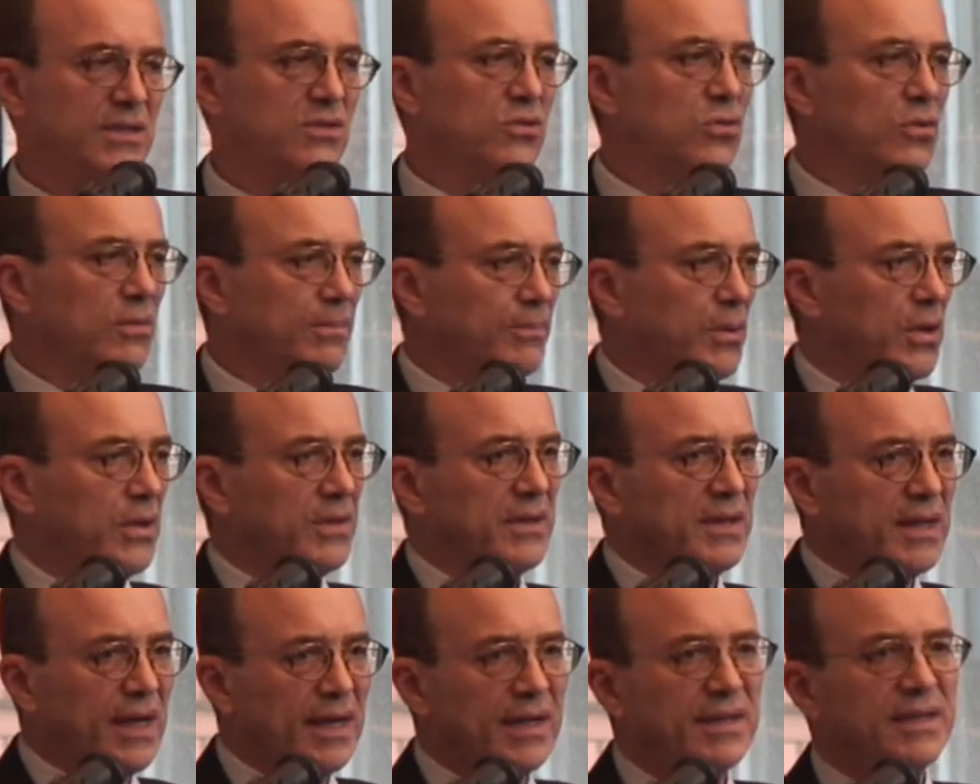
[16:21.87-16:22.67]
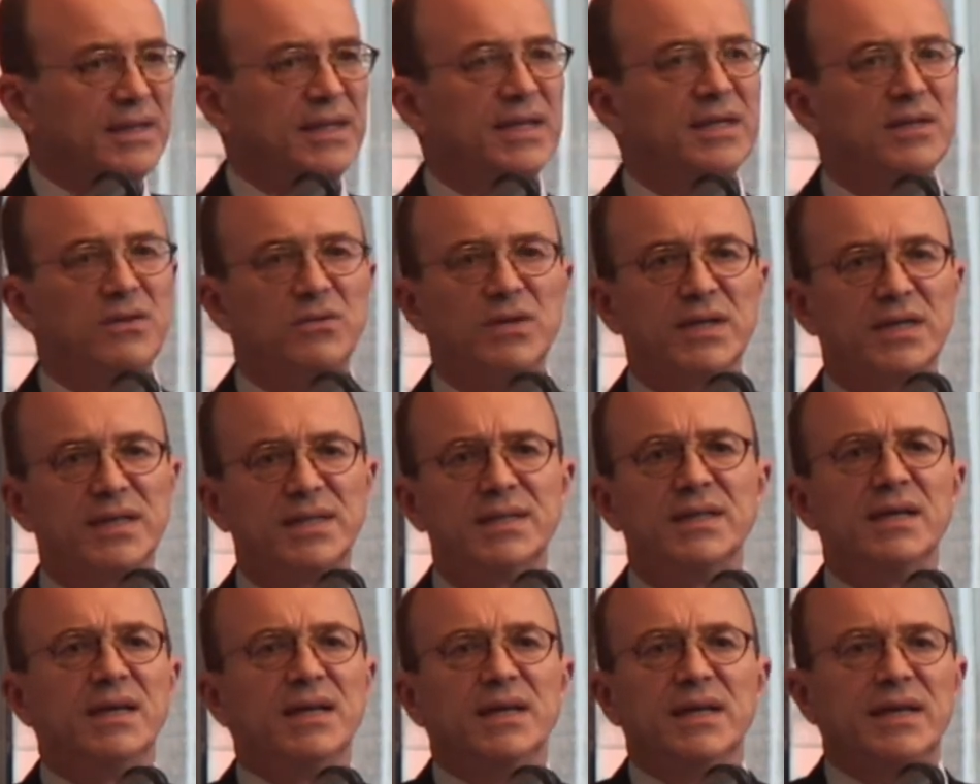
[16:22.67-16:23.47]
2.9
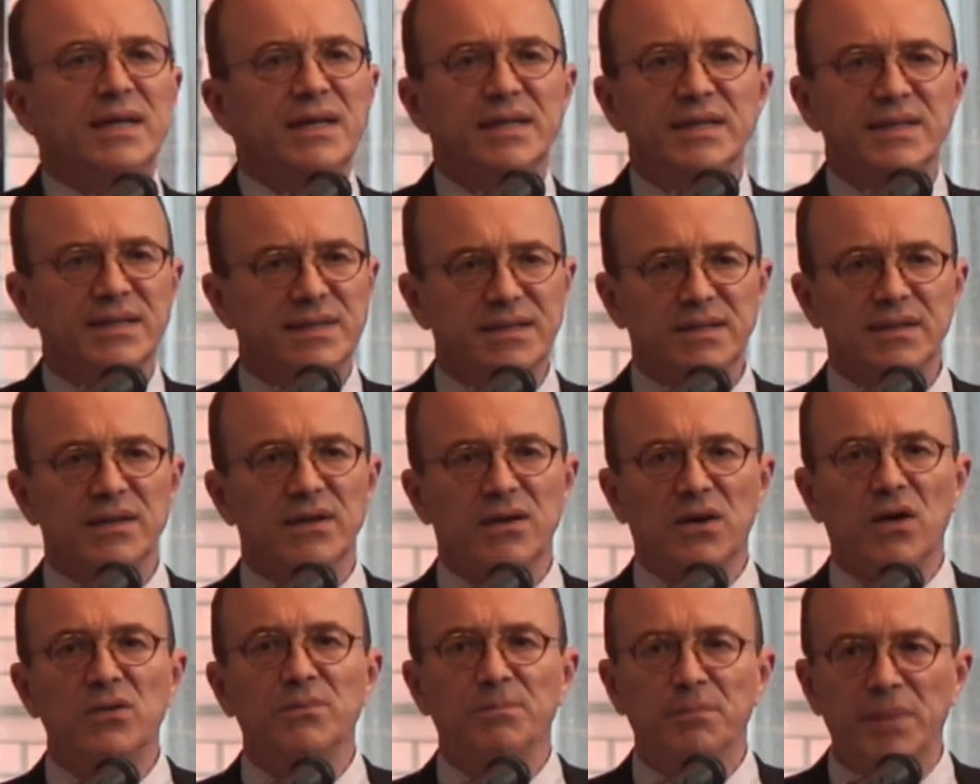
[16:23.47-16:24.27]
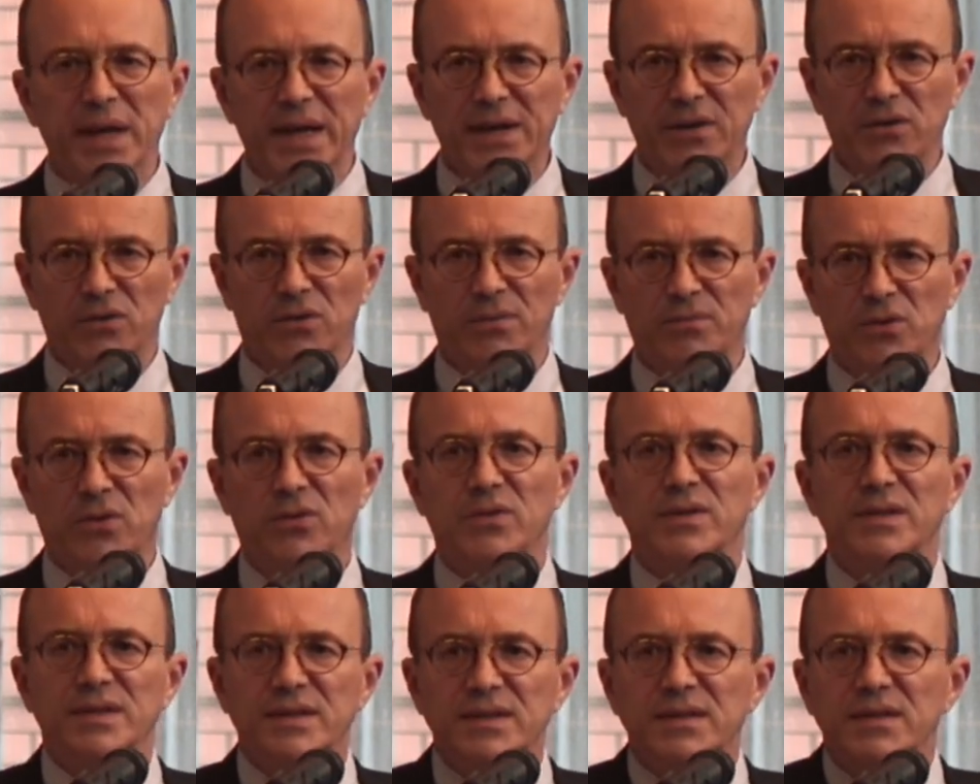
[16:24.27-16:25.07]
degrees is
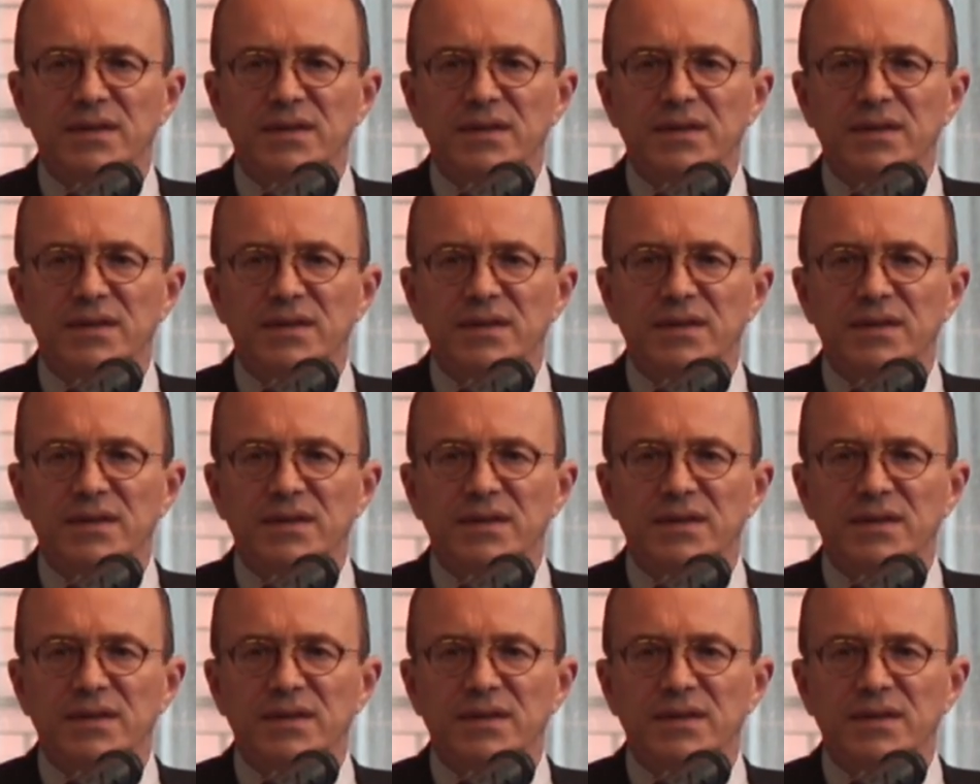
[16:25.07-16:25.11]
unbearable.